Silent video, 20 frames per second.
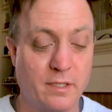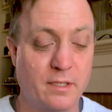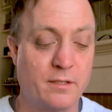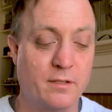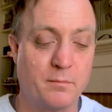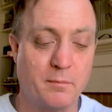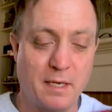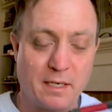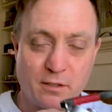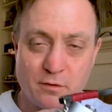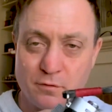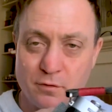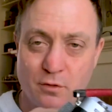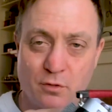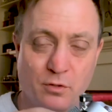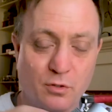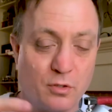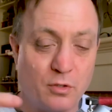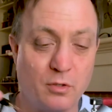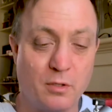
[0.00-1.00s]
here. The
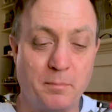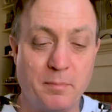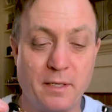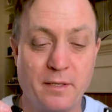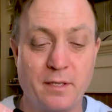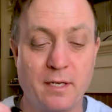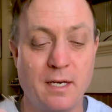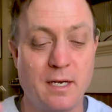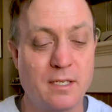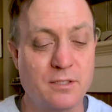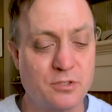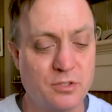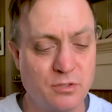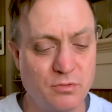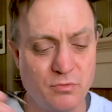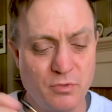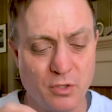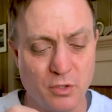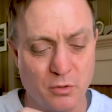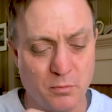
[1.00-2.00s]
microphone will go up on the hot
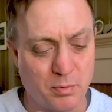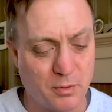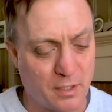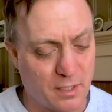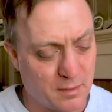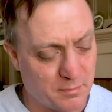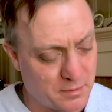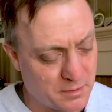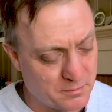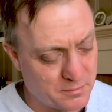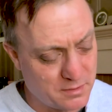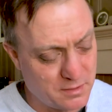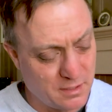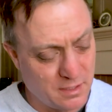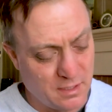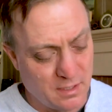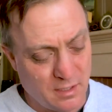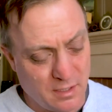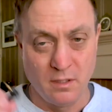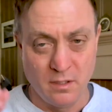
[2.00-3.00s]
shoe, no problems.
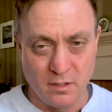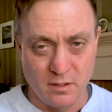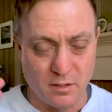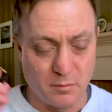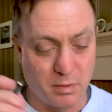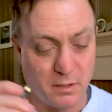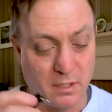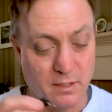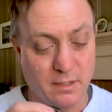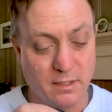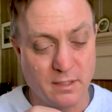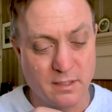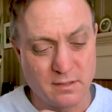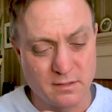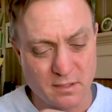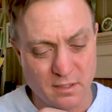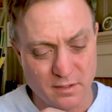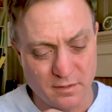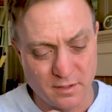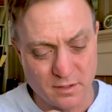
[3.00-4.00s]
The plug-in
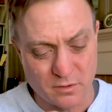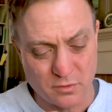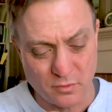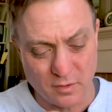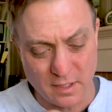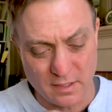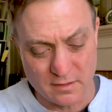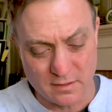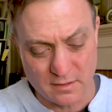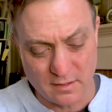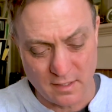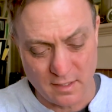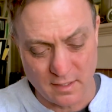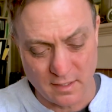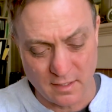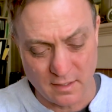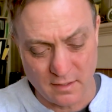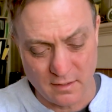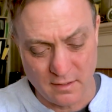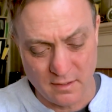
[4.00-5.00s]
is on this right
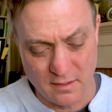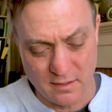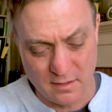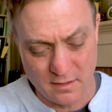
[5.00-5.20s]
side